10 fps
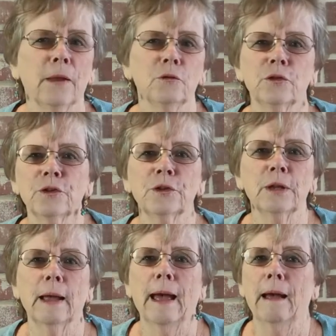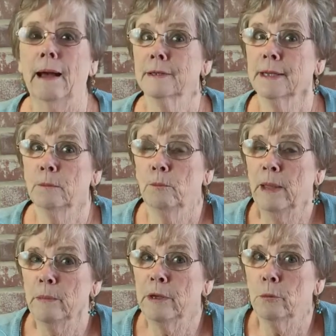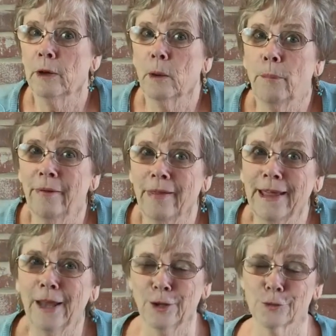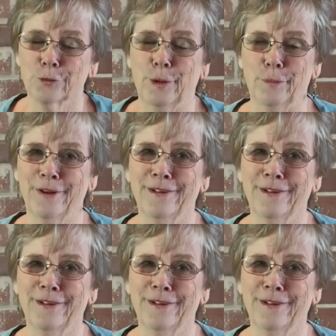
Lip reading: Just asking maybe you want to plan a trip.